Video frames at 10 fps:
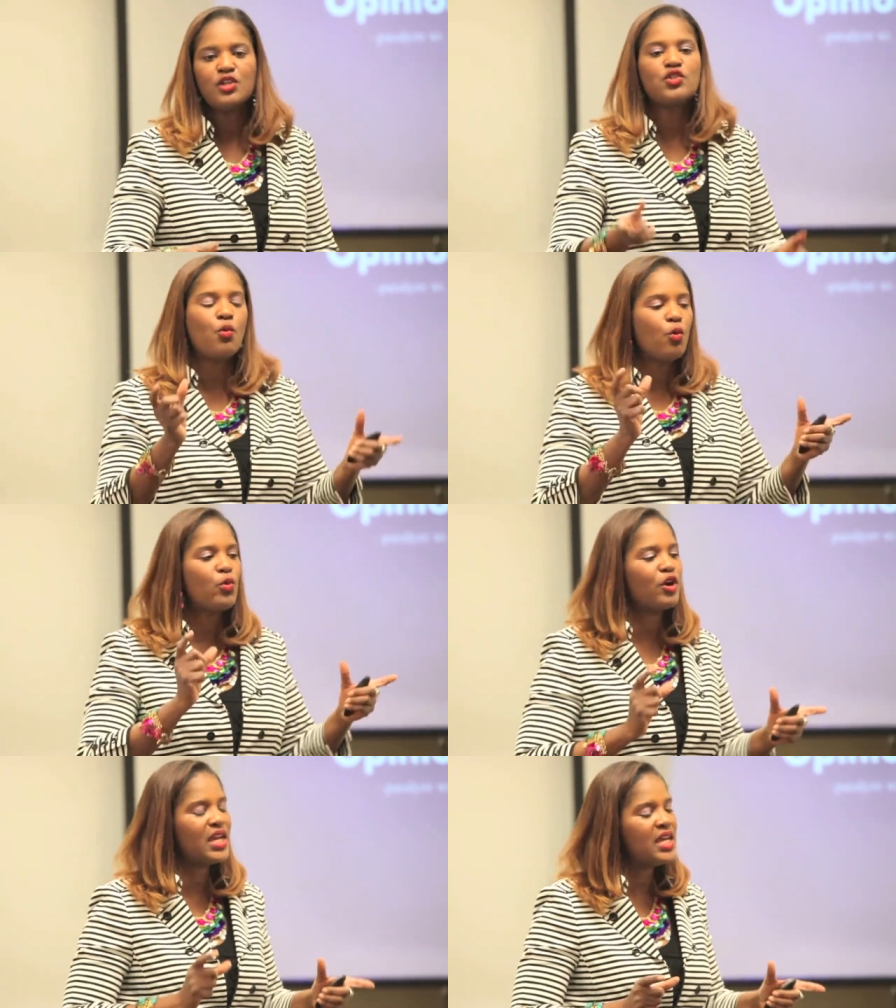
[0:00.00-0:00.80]
So when
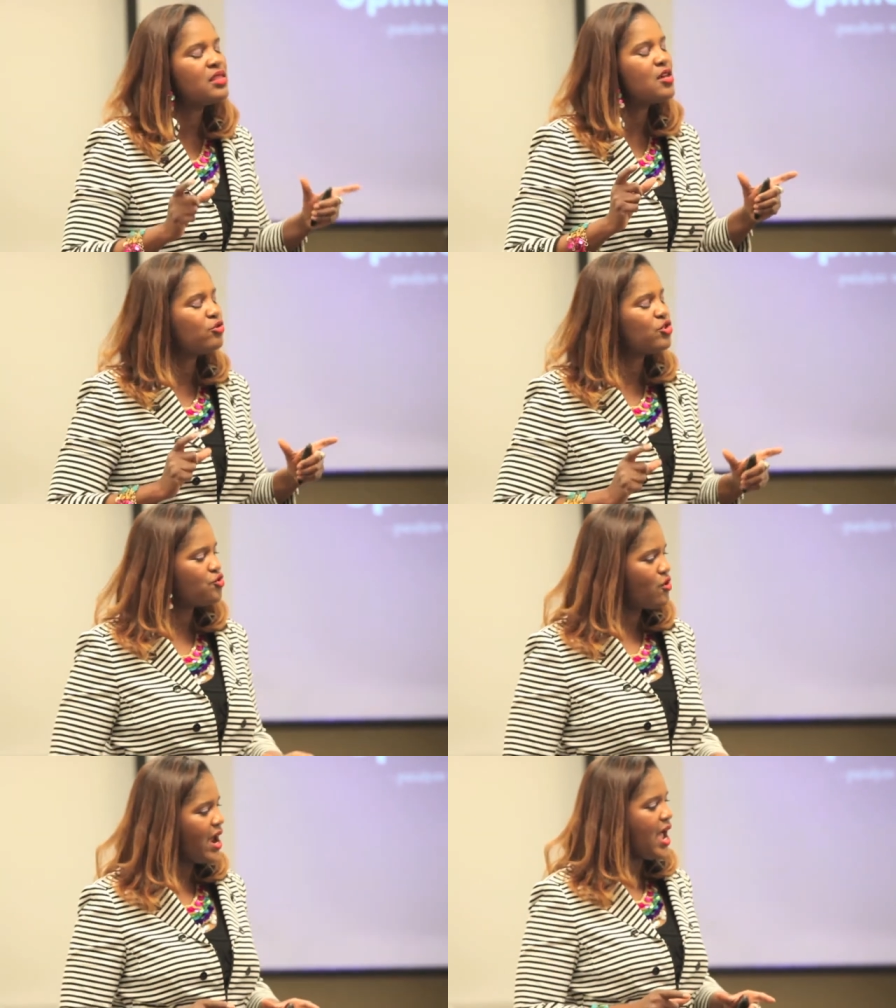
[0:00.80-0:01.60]
we're in those
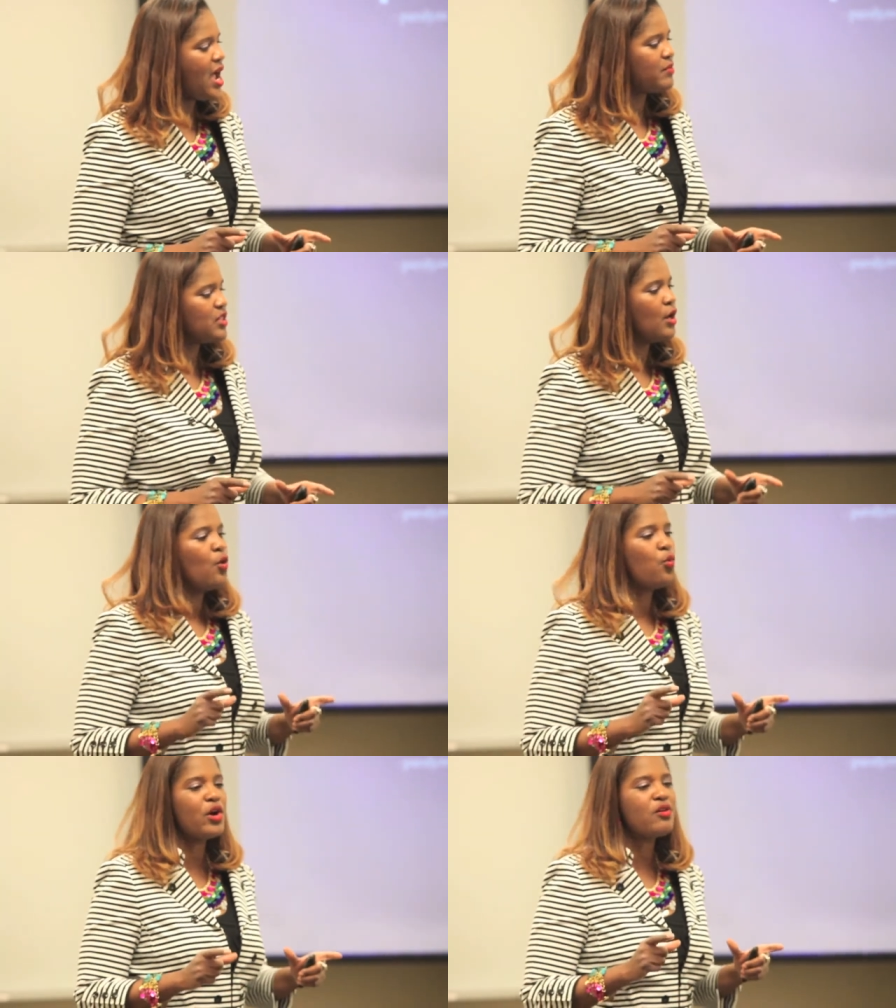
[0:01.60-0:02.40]
traps,
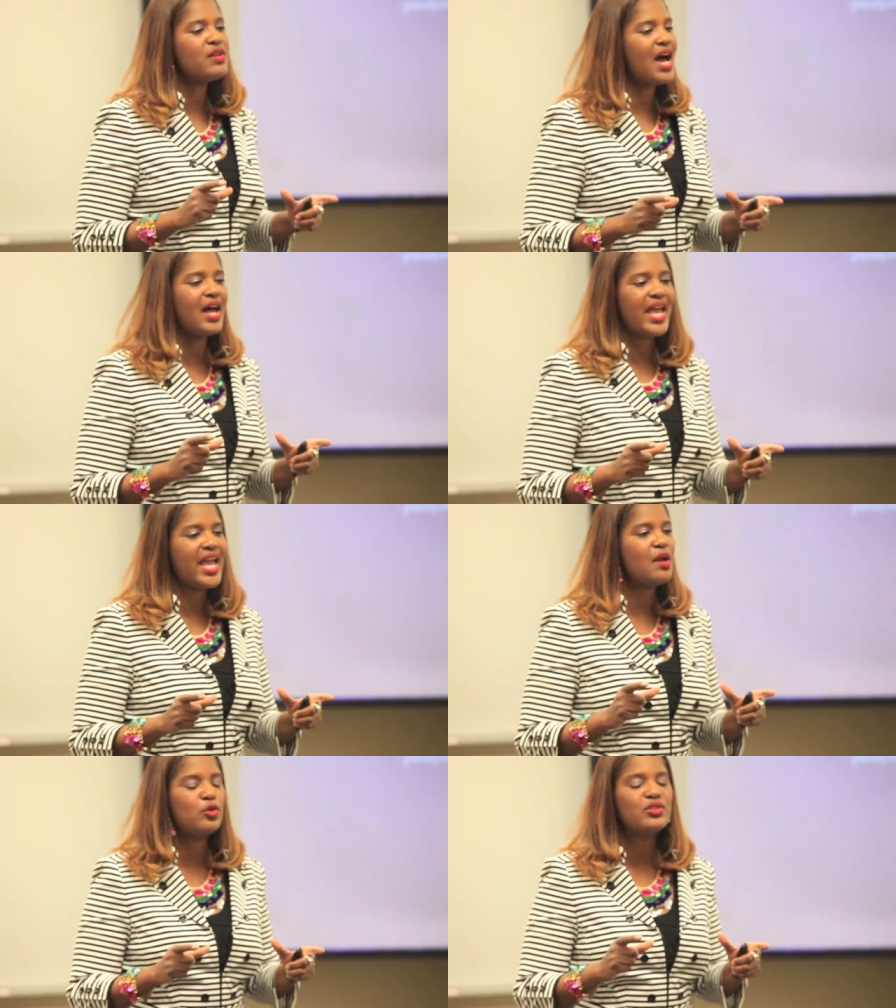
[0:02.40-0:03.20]
we're not
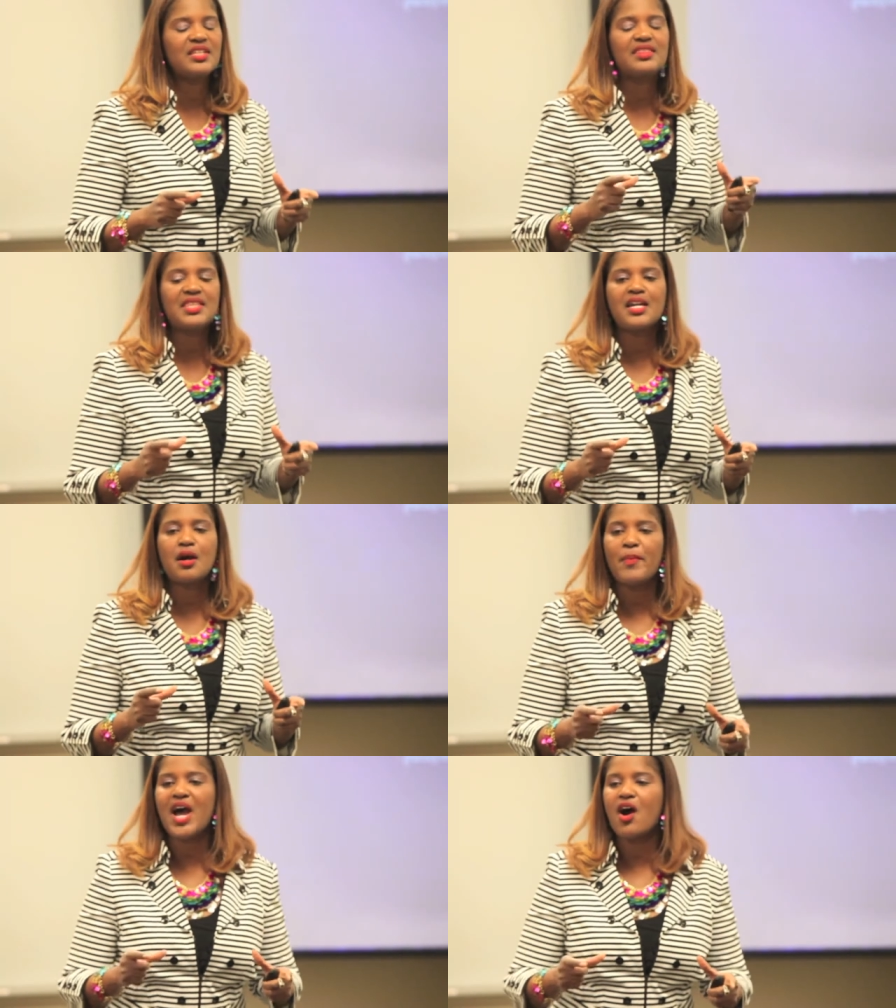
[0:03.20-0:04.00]
able to think
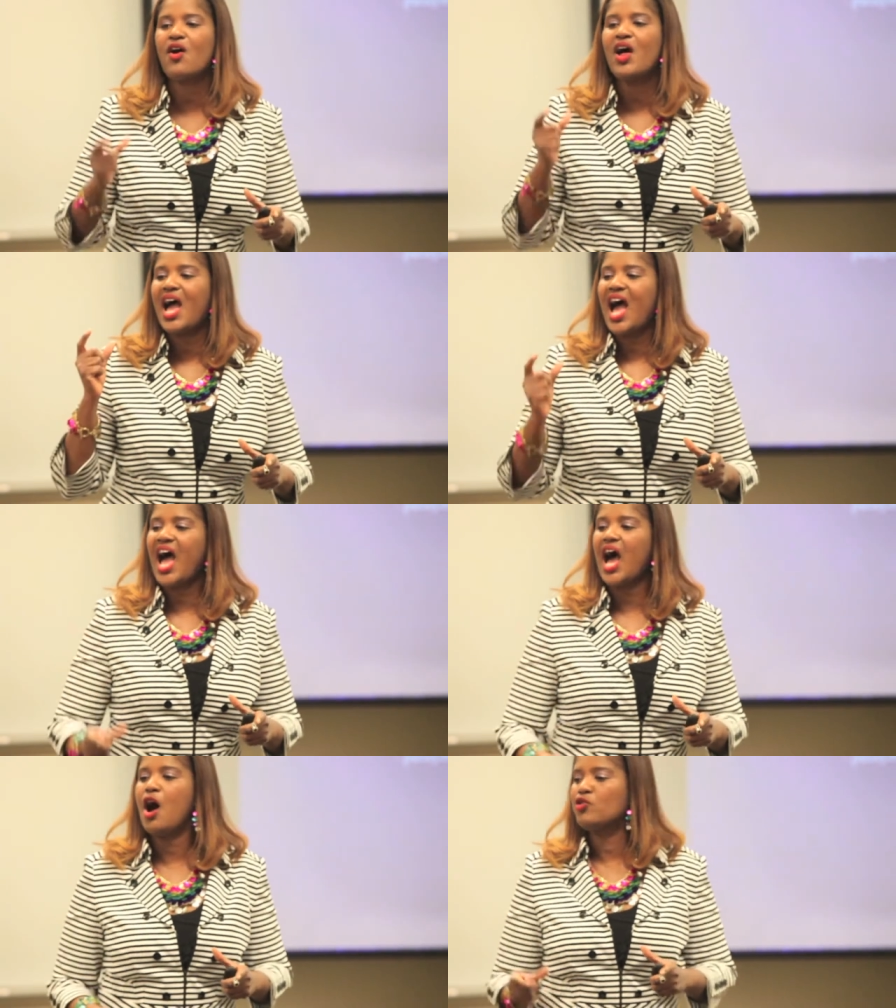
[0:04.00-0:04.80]
about
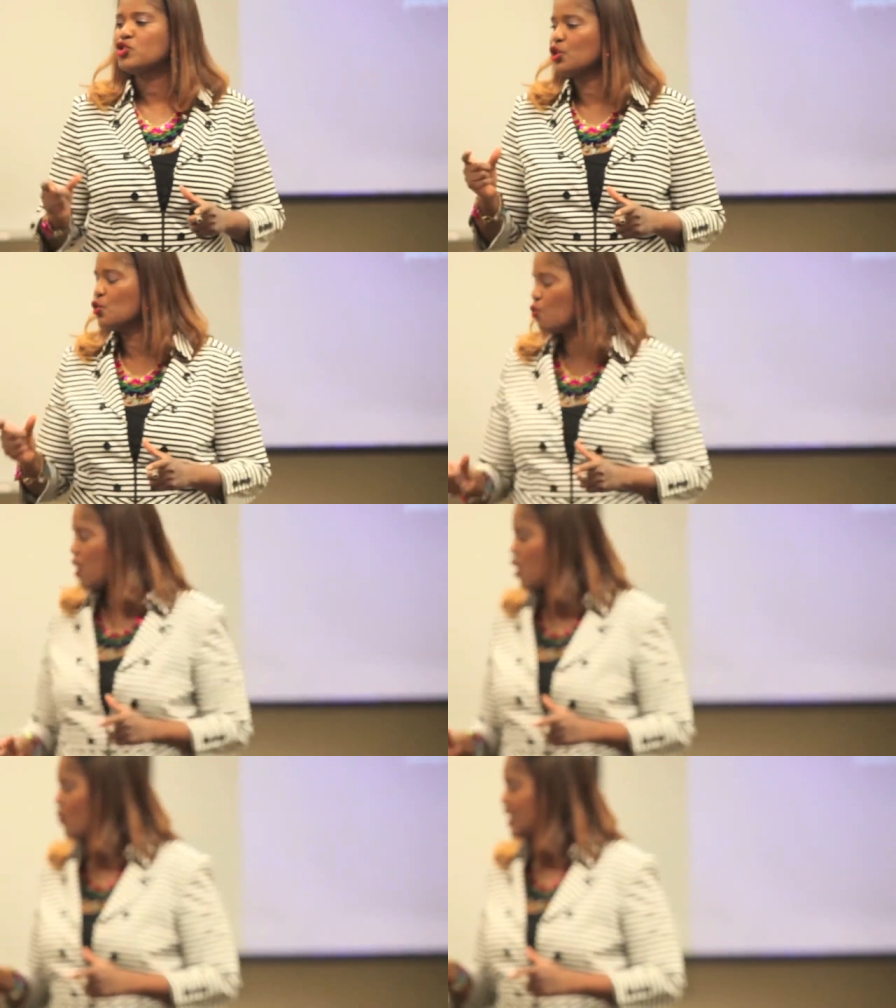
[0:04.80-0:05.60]
how to
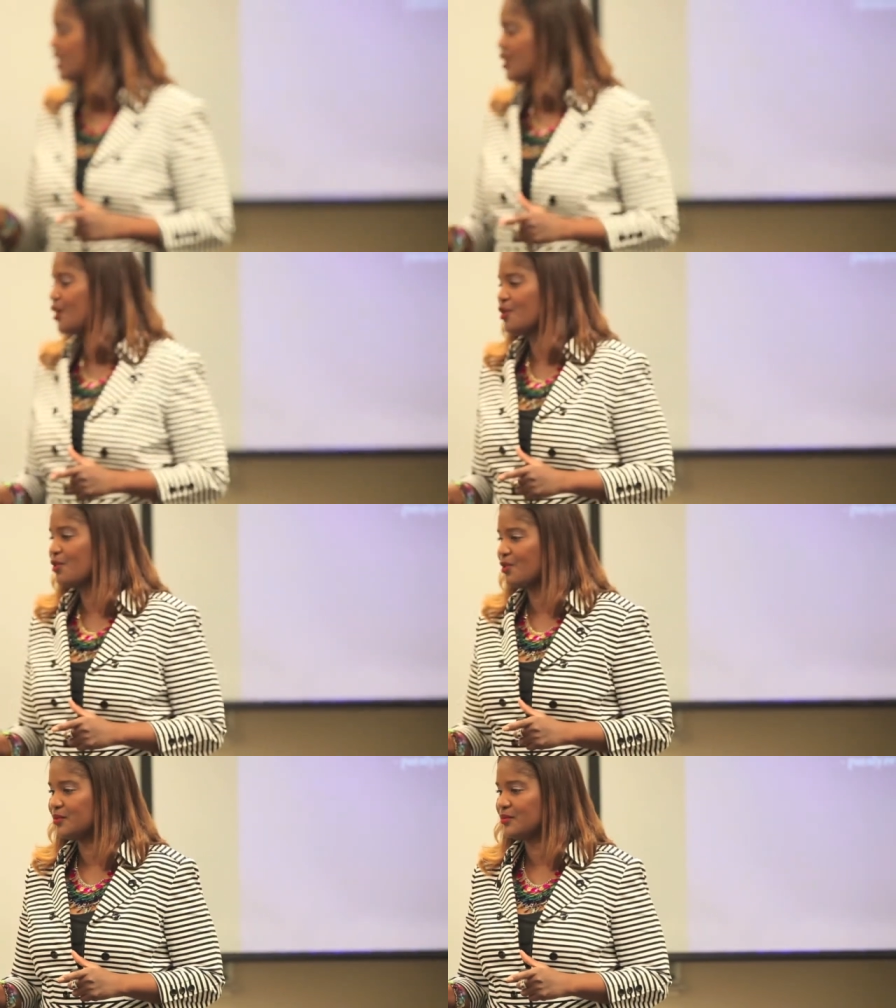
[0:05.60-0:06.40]
grow and learn.